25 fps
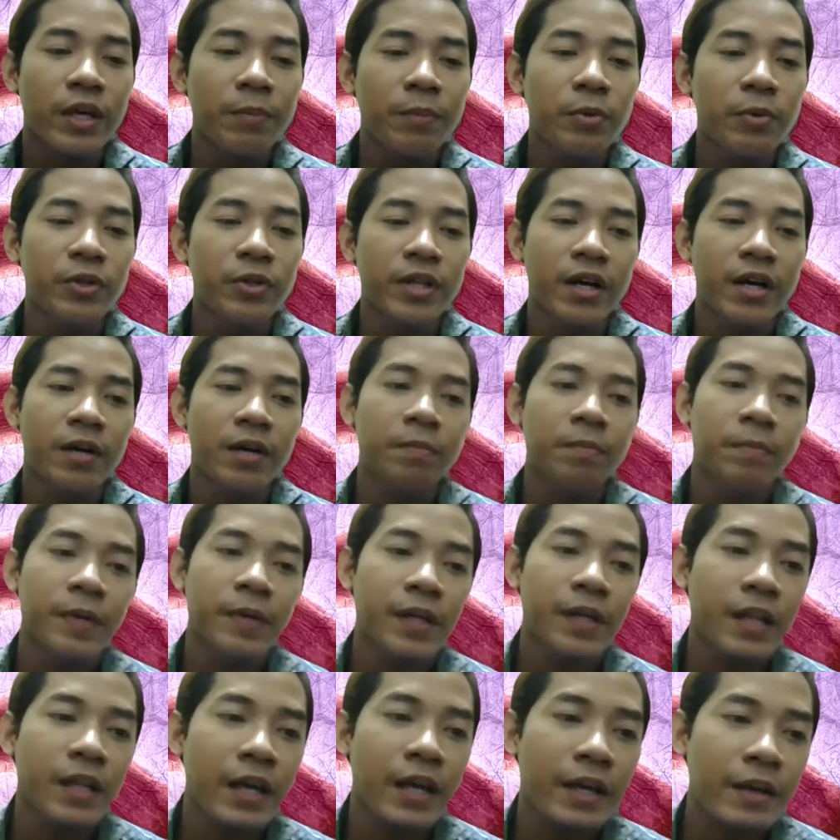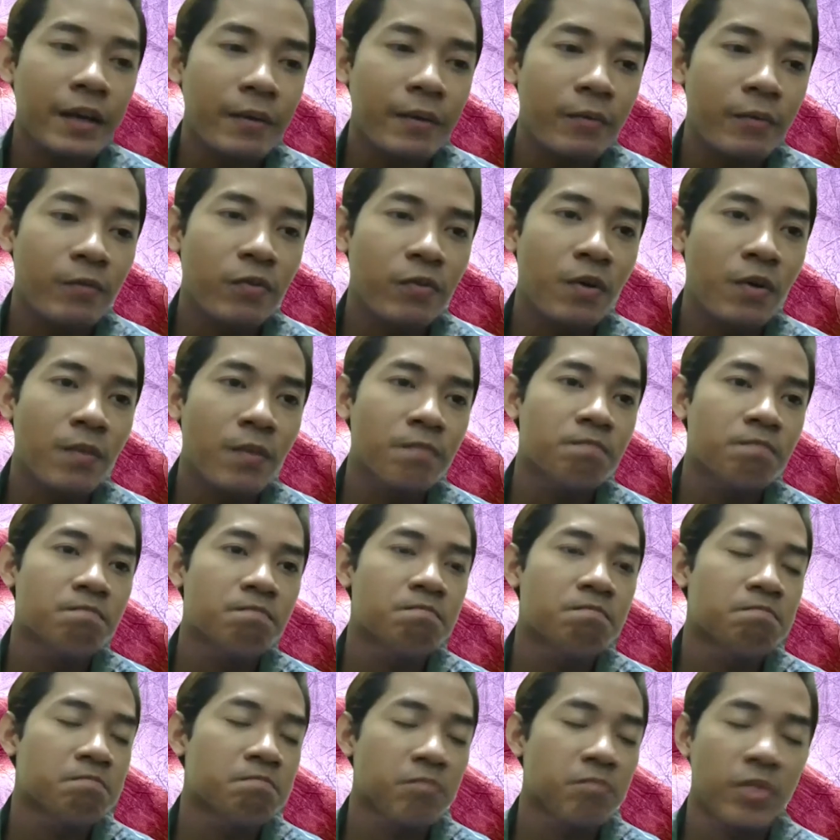So chemotherapy, like
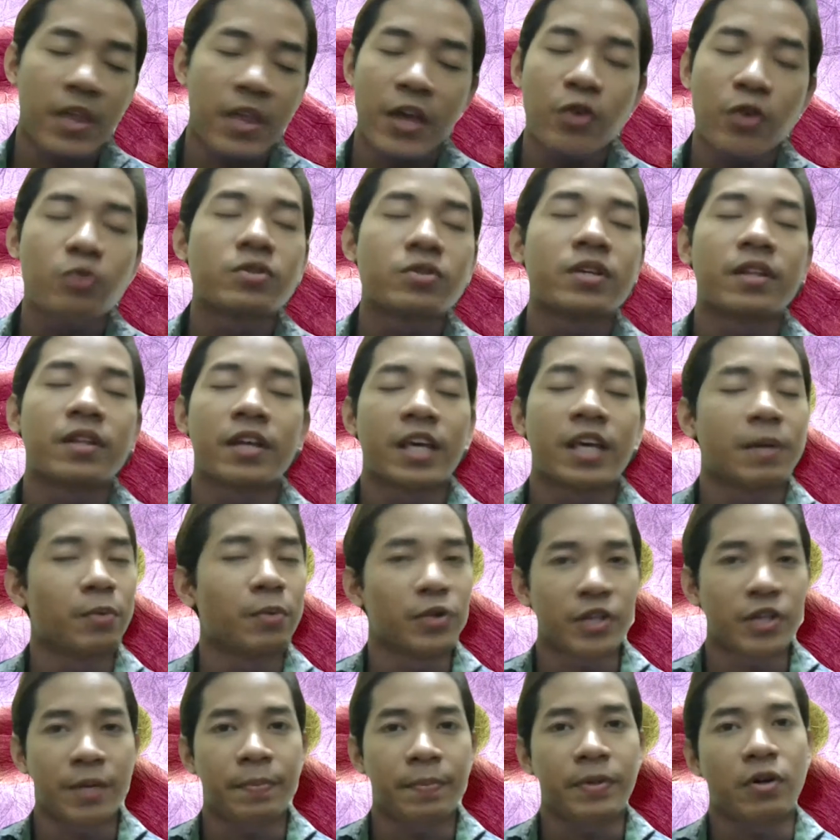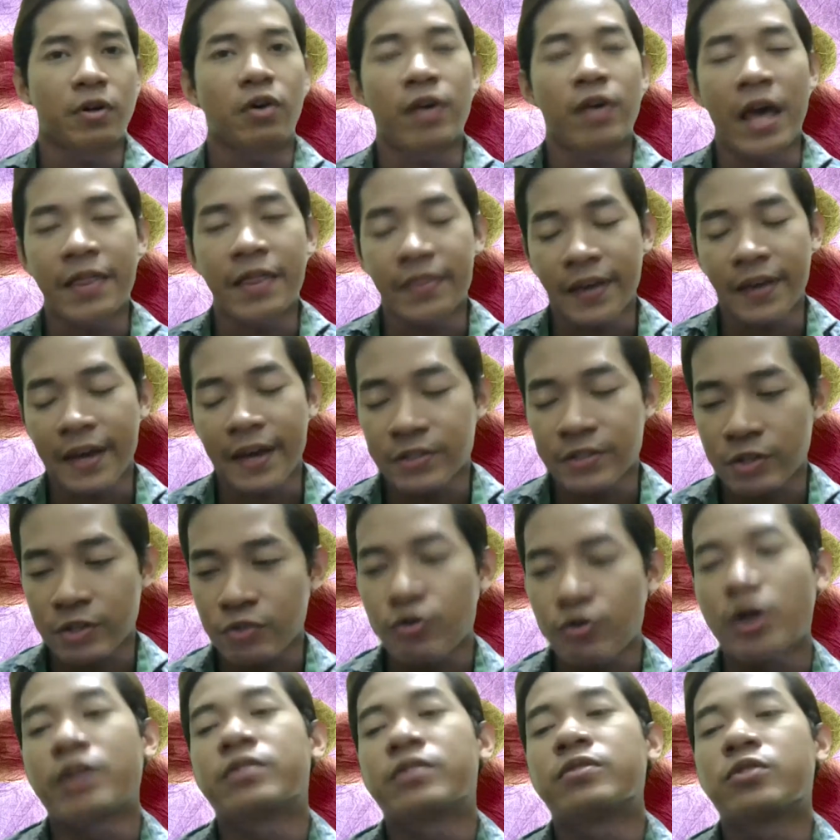they're using the chemotherapy or anti-cancer drugs.